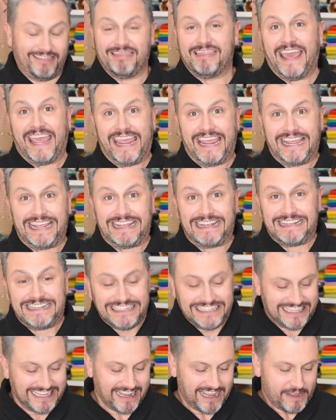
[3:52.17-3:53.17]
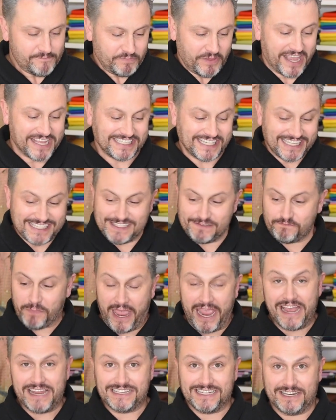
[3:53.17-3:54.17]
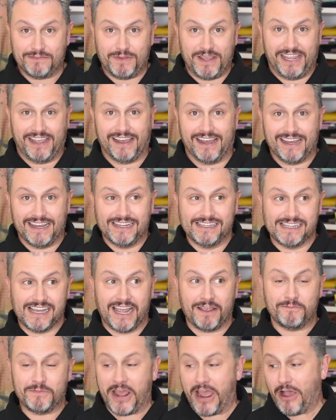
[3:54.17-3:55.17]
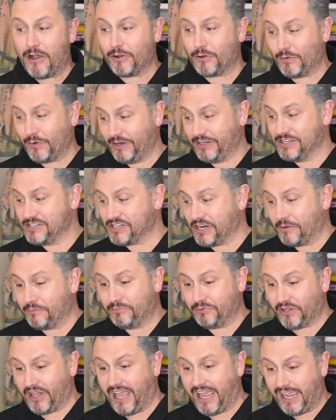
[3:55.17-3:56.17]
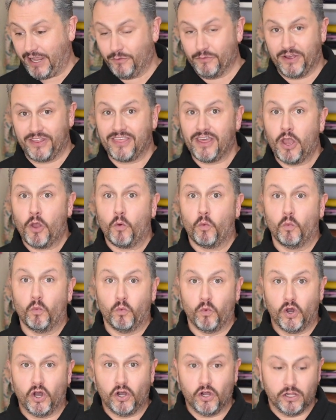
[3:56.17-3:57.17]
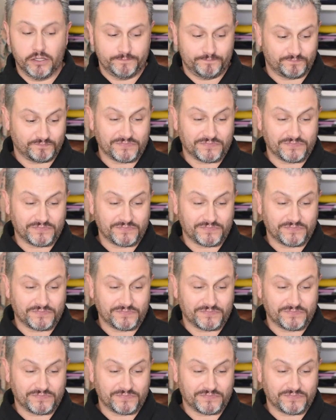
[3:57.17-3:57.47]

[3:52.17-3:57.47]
things has expanded because I'm now going to start playing with wool.